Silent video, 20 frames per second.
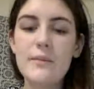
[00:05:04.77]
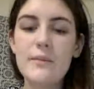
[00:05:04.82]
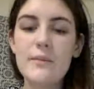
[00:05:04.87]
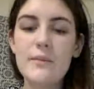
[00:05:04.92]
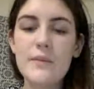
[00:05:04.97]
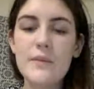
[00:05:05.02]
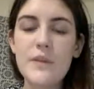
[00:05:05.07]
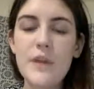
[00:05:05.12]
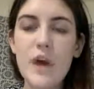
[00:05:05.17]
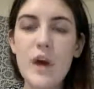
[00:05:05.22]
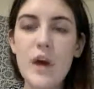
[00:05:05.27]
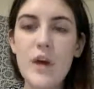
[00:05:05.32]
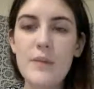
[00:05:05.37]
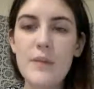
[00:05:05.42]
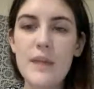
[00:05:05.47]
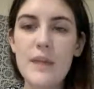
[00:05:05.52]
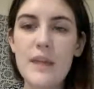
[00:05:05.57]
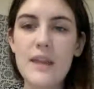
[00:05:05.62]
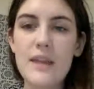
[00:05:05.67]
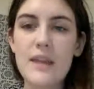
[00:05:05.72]
taught
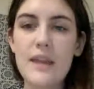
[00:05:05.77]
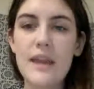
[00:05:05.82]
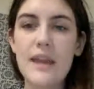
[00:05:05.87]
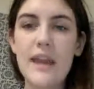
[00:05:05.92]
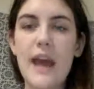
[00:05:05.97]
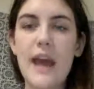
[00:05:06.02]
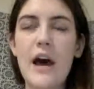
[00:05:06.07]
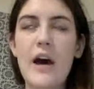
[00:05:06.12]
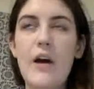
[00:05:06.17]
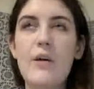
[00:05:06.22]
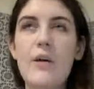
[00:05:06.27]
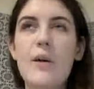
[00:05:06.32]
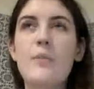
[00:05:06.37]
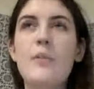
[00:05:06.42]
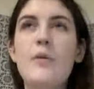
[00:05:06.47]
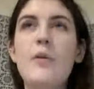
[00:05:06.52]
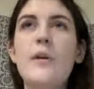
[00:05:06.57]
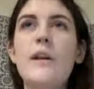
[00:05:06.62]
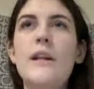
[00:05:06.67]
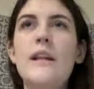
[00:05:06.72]
me like how
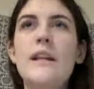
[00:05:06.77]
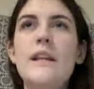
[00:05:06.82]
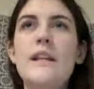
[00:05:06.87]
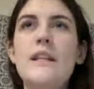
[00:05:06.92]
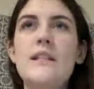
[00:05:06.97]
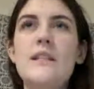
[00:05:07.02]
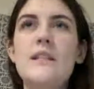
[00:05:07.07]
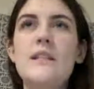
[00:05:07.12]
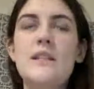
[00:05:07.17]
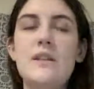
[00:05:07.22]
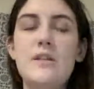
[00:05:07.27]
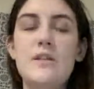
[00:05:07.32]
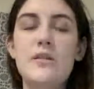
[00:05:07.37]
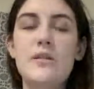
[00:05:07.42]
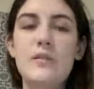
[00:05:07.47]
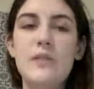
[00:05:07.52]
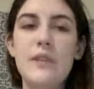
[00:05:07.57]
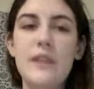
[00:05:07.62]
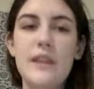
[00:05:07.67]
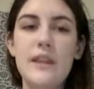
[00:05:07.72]
important it is to
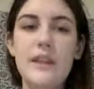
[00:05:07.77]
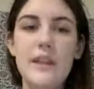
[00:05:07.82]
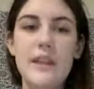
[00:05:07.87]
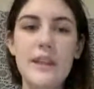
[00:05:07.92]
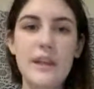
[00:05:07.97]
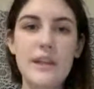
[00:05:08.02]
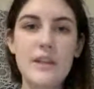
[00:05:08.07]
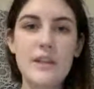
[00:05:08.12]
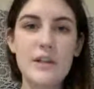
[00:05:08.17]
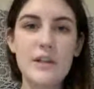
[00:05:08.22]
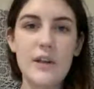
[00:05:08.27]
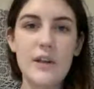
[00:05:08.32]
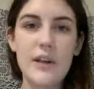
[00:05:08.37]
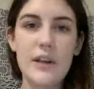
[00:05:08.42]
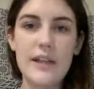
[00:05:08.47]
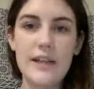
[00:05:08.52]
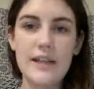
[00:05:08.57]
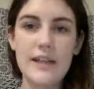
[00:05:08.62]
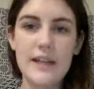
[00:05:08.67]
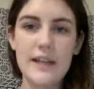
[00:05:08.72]
really like
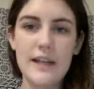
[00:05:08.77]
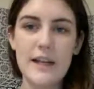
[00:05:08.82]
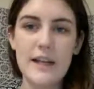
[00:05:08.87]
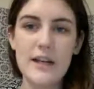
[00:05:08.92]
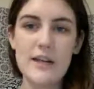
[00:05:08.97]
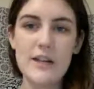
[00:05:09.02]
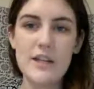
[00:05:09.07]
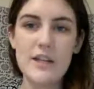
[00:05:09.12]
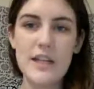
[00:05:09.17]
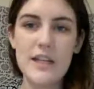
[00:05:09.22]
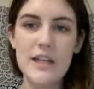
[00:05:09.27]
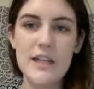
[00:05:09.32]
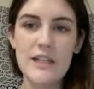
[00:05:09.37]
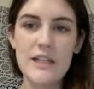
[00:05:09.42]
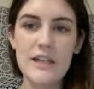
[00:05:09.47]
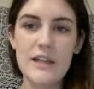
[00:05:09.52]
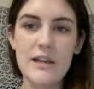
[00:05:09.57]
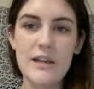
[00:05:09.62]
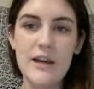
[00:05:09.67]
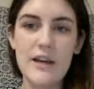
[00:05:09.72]
integrate technology
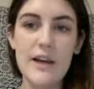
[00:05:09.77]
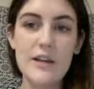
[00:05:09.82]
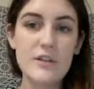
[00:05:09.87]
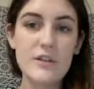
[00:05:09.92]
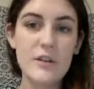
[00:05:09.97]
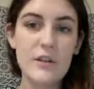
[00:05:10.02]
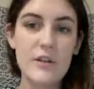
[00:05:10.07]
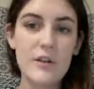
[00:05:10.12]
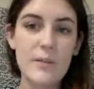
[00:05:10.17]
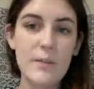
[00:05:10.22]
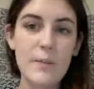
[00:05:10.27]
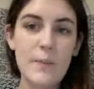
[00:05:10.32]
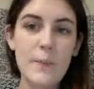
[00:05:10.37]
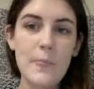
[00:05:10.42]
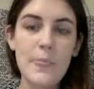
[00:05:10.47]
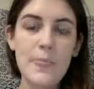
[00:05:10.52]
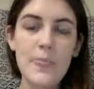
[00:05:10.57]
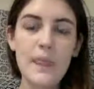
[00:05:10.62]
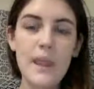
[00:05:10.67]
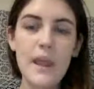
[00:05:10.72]
into the classroom
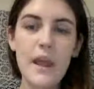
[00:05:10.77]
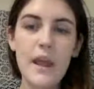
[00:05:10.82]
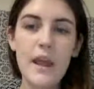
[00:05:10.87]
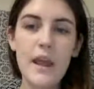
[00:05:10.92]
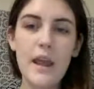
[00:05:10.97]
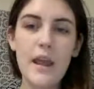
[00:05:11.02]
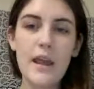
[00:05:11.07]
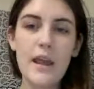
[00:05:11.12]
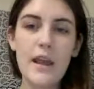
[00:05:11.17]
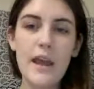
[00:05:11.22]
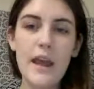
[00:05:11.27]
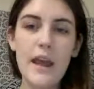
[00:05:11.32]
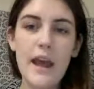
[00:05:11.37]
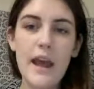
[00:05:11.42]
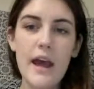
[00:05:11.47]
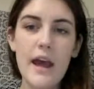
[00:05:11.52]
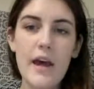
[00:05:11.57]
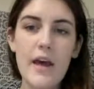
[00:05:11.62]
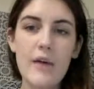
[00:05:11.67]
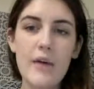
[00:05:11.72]
and
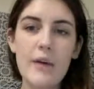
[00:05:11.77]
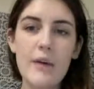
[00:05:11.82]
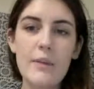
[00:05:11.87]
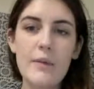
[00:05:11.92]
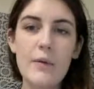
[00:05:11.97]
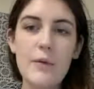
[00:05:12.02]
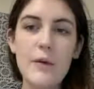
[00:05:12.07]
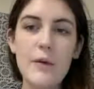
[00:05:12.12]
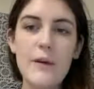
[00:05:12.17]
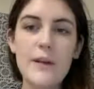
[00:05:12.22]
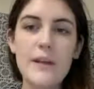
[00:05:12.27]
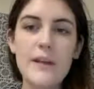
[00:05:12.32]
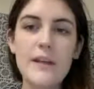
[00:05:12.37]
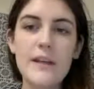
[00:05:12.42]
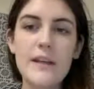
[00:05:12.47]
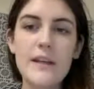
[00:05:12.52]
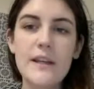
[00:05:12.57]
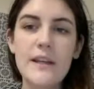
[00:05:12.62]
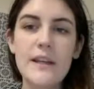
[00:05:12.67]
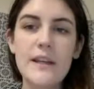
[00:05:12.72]
how
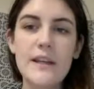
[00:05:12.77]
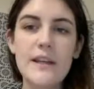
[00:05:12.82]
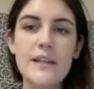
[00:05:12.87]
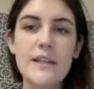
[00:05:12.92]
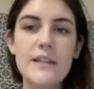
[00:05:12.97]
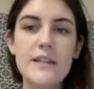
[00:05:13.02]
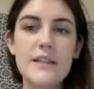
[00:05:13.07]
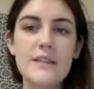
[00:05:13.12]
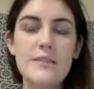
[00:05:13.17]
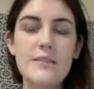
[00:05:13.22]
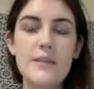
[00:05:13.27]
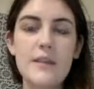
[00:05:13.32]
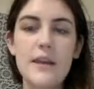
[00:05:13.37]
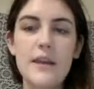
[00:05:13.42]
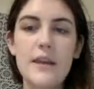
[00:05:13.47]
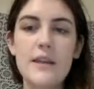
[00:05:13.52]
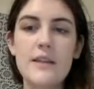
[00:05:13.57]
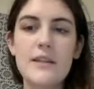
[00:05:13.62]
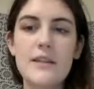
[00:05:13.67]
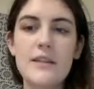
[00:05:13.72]
important it is
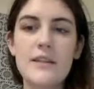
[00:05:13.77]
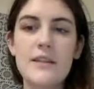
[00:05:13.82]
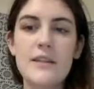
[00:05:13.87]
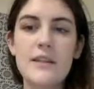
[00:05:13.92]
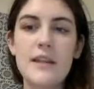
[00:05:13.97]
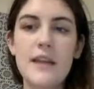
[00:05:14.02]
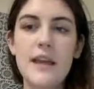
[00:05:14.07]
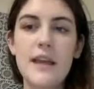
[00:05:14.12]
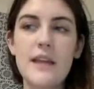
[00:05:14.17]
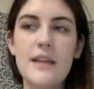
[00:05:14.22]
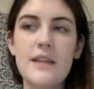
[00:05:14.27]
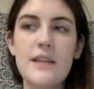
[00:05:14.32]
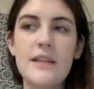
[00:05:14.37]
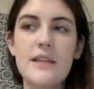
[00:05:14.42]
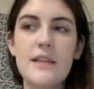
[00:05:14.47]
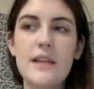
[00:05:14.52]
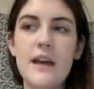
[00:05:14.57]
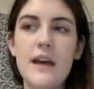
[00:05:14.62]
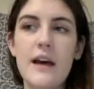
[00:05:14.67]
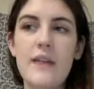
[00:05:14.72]
because
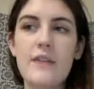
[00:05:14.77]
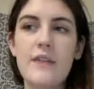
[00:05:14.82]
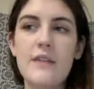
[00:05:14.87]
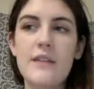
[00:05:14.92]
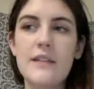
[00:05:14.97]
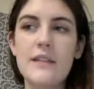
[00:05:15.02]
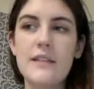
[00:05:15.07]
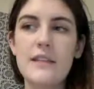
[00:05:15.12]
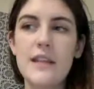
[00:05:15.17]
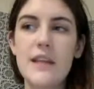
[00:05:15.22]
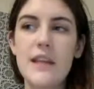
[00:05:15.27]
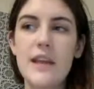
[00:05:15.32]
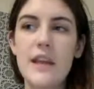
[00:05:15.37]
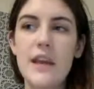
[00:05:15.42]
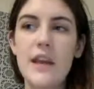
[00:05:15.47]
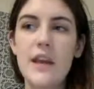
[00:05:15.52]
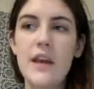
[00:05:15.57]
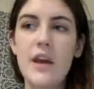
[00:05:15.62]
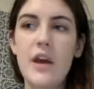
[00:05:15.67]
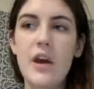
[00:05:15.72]
kids obviously
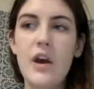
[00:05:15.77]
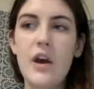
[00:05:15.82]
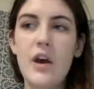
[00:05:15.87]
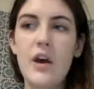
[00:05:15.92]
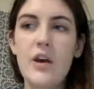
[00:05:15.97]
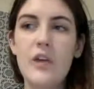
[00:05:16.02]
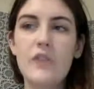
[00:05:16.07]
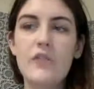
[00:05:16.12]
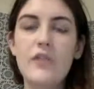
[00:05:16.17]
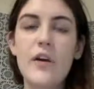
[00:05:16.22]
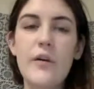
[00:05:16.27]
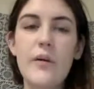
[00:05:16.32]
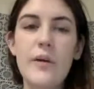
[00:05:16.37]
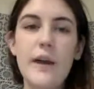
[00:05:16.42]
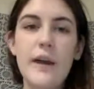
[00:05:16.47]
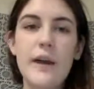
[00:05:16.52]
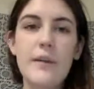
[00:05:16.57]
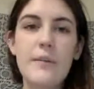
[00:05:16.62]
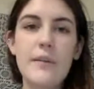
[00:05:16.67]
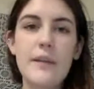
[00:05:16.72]
are
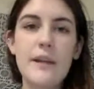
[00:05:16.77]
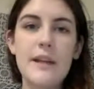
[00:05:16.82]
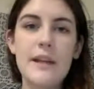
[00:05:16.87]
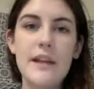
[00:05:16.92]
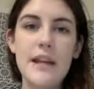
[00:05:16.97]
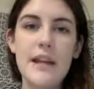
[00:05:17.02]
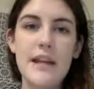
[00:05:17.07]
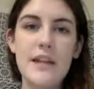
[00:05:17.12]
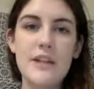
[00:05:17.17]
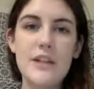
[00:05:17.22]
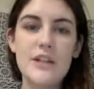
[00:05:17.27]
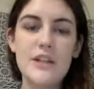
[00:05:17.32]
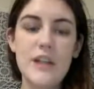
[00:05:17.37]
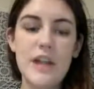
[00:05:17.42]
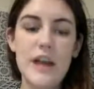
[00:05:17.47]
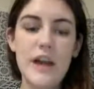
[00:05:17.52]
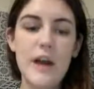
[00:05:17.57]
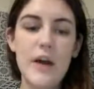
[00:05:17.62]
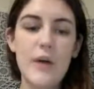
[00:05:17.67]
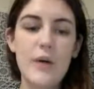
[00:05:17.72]
growing up in an age
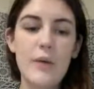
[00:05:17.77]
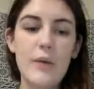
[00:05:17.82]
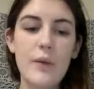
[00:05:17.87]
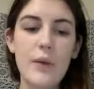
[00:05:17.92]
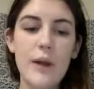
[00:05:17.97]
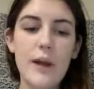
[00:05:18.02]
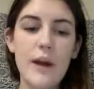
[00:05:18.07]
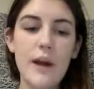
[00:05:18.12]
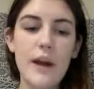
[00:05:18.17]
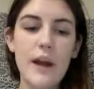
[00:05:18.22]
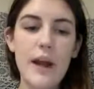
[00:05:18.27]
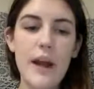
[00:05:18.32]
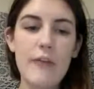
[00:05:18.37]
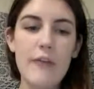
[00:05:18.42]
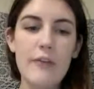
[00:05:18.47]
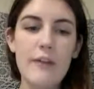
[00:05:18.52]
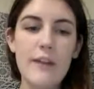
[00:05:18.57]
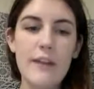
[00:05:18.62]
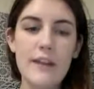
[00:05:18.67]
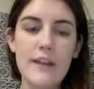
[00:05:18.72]
now where
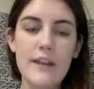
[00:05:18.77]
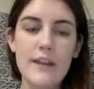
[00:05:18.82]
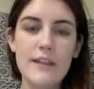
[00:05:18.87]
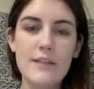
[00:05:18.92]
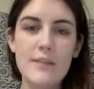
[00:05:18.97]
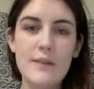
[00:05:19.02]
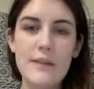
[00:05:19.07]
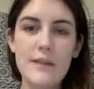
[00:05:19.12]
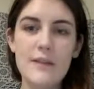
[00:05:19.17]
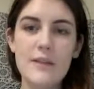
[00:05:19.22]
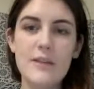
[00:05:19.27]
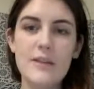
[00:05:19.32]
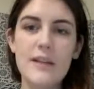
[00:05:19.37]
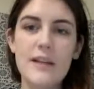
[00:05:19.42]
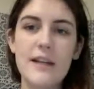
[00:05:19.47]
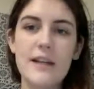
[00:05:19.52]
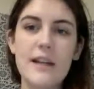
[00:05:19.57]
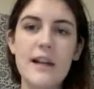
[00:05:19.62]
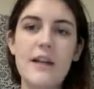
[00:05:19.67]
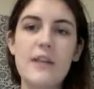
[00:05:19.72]
everything is based on
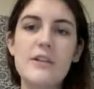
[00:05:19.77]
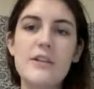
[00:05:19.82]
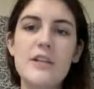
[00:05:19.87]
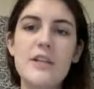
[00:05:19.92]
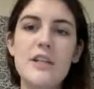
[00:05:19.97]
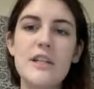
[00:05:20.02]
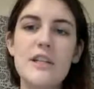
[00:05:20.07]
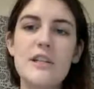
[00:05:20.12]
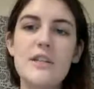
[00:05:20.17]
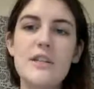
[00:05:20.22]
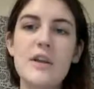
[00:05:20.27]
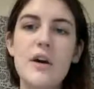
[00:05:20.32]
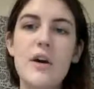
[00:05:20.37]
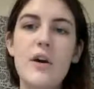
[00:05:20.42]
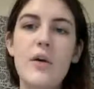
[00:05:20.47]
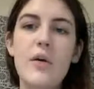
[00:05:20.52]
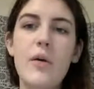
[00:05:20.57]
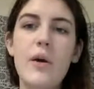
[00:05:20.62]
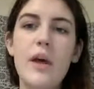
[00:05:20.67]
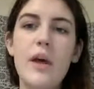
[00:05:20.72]
technology. So